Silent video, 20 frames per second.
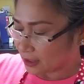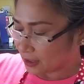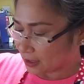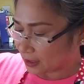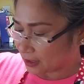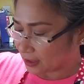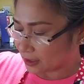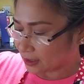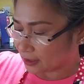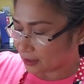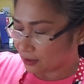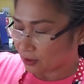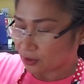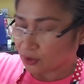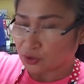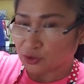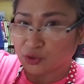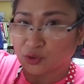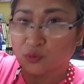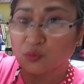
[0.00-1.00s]
And
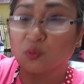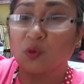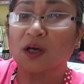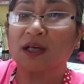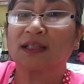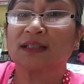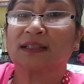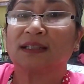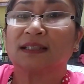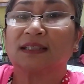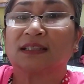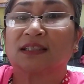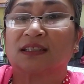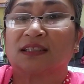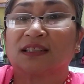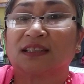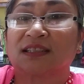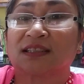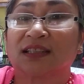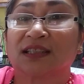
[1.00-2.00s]
you want this
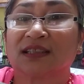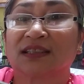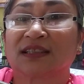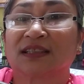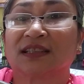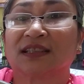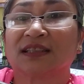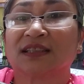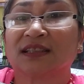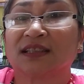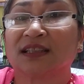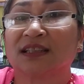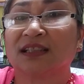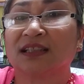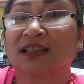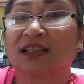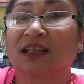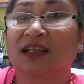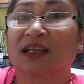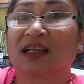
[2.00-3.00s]
consistency,
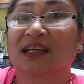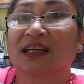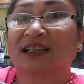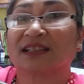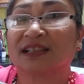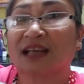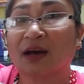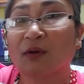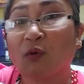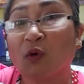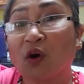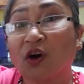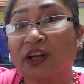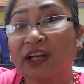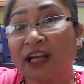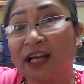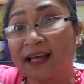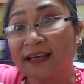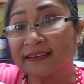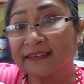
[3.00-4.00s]
because I want it
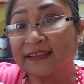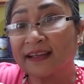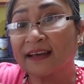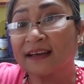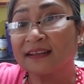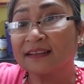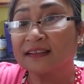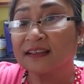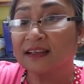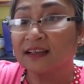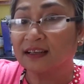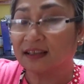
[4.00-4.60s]
like that.